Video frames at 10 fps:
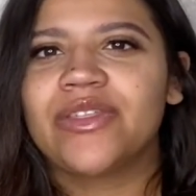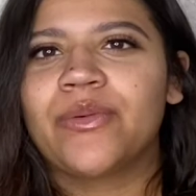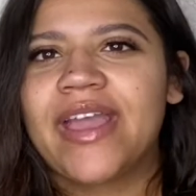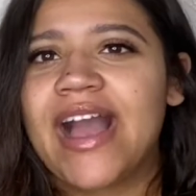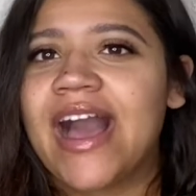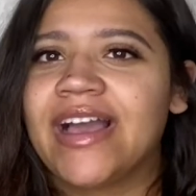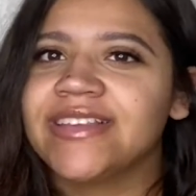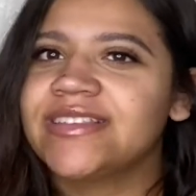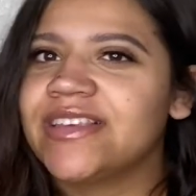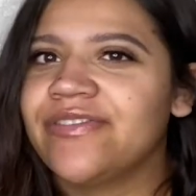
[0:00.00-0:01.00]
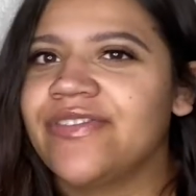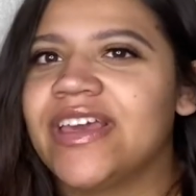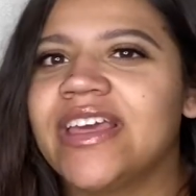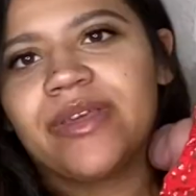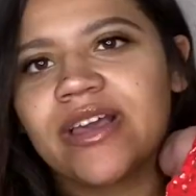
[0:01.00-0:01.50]
the way I see
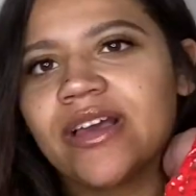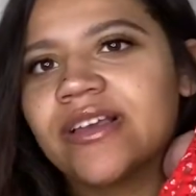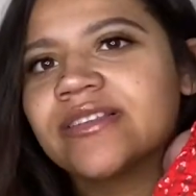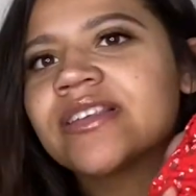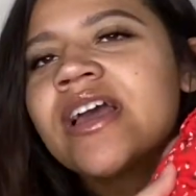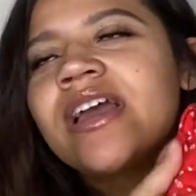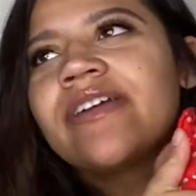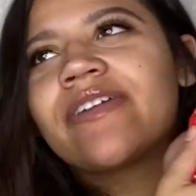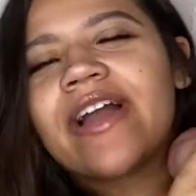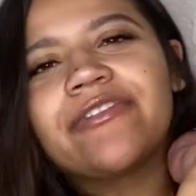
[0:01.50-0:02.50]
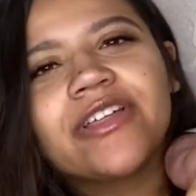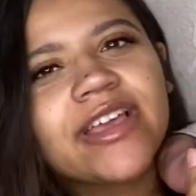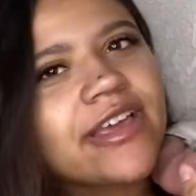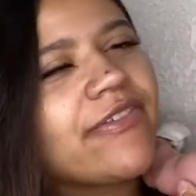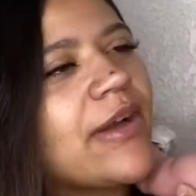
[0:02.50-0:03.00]
fit, because I feel
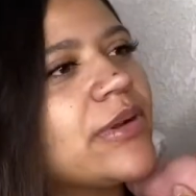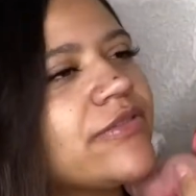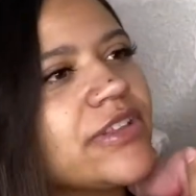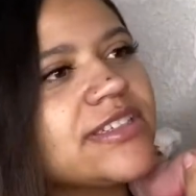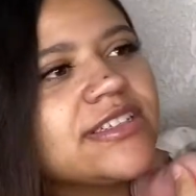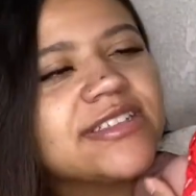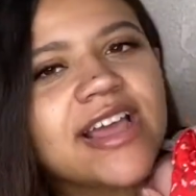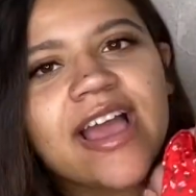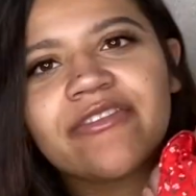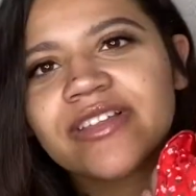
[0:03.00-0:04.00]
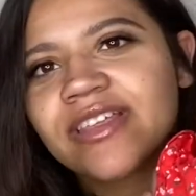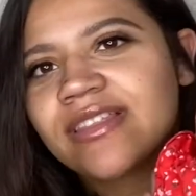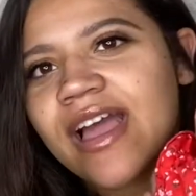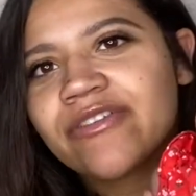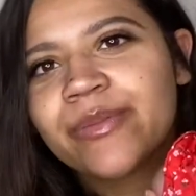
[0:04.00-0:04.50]
like if I would have listened to everything
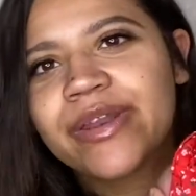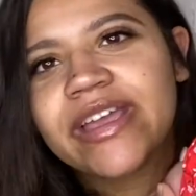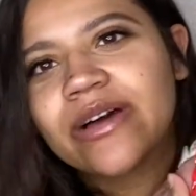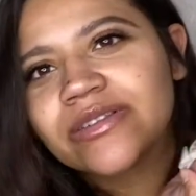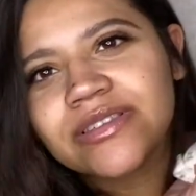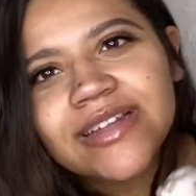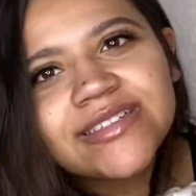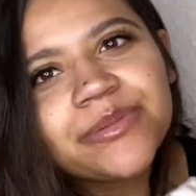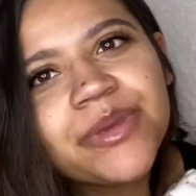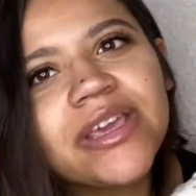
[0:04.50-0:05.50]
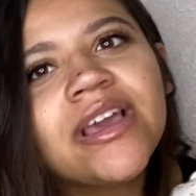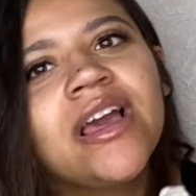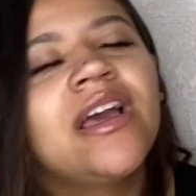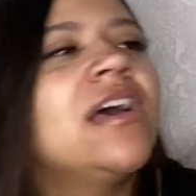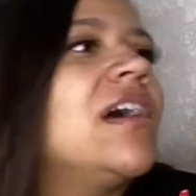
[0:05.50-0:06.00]
that everybody else said to me,
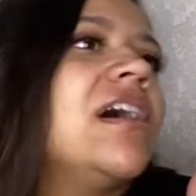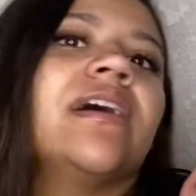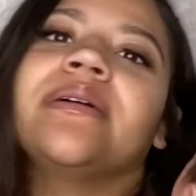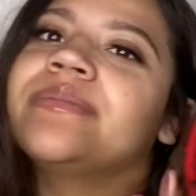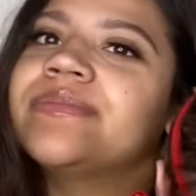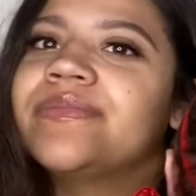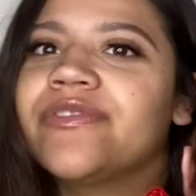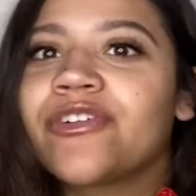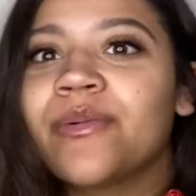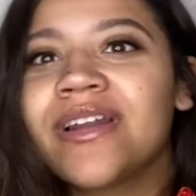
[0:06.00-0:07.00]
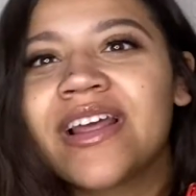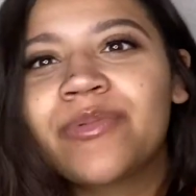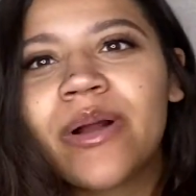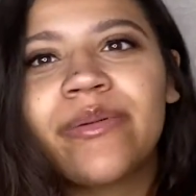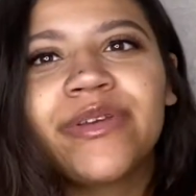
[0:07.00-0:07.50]
for one, I'd
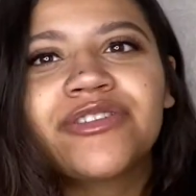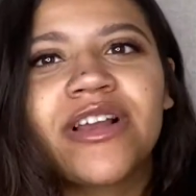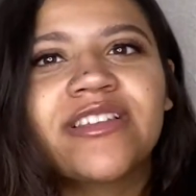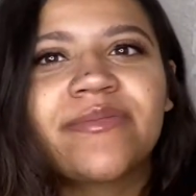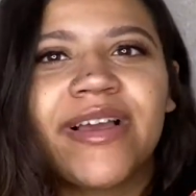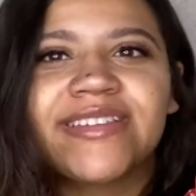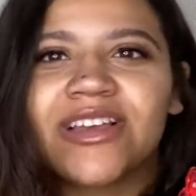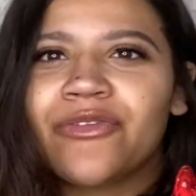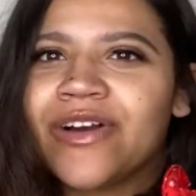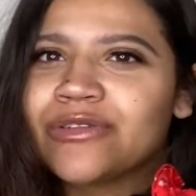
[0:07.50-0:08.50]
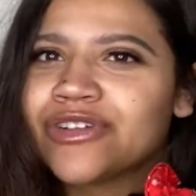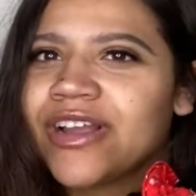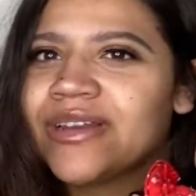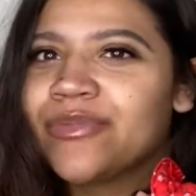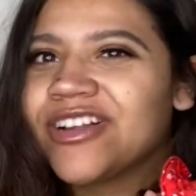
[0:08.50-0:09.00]
probably be stressing myself out
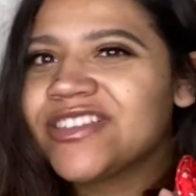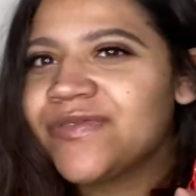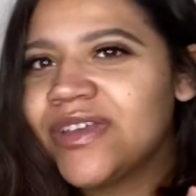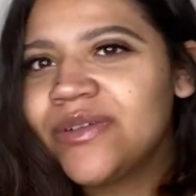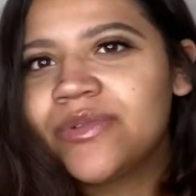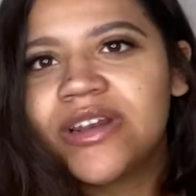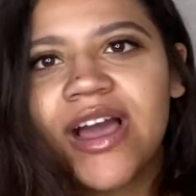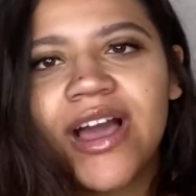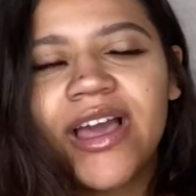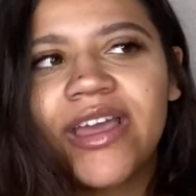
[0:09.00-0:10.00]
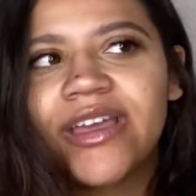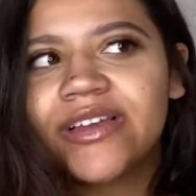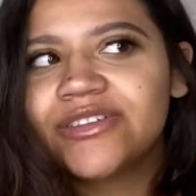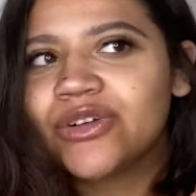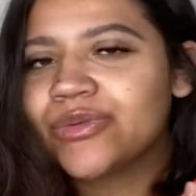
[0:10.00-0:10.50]
trying to breastfeed when I
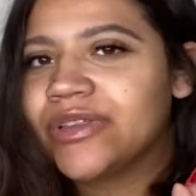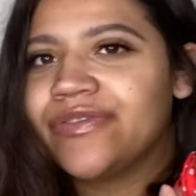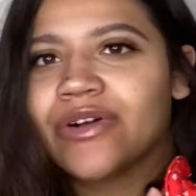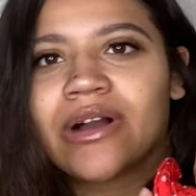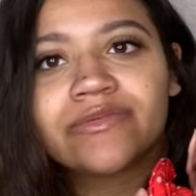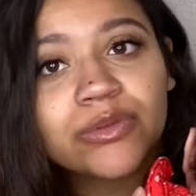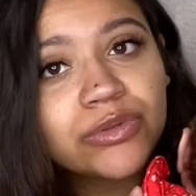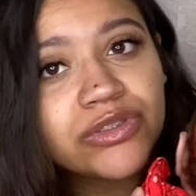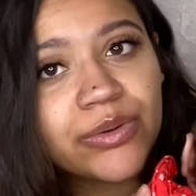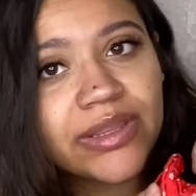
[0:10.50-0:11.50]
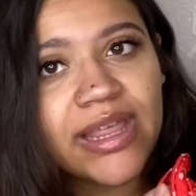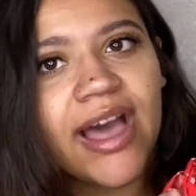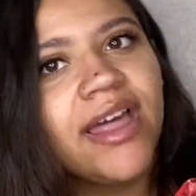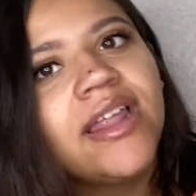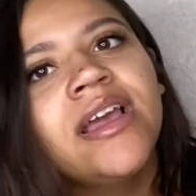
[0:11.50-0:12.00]
don't really feel comfortable doing
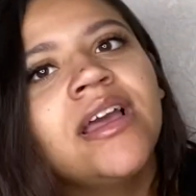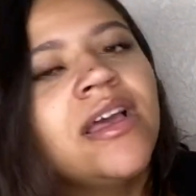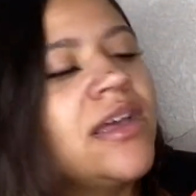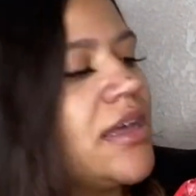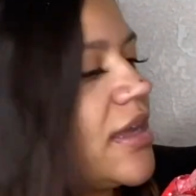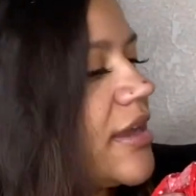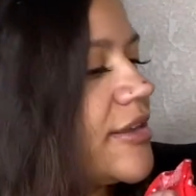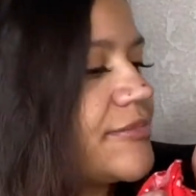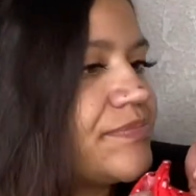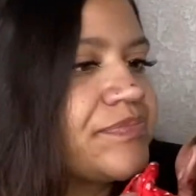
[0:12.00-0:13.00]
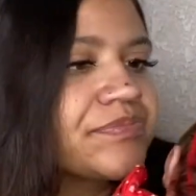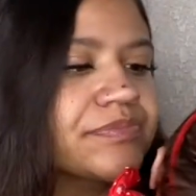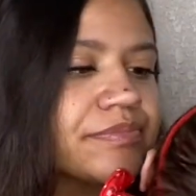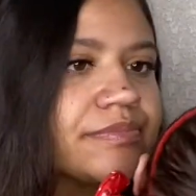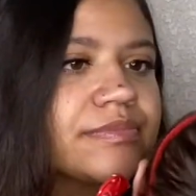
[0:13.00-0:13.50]
that.
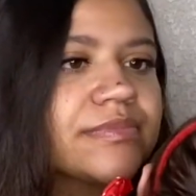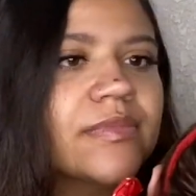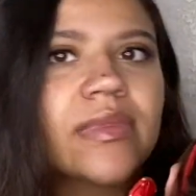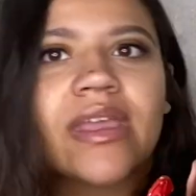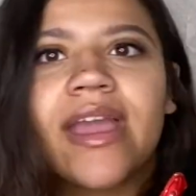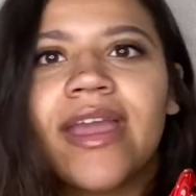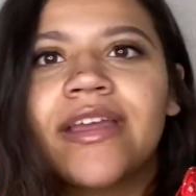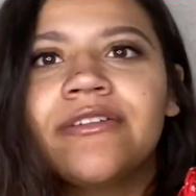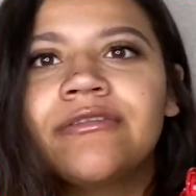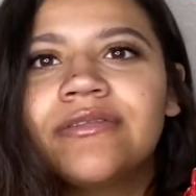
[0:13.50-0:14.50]
And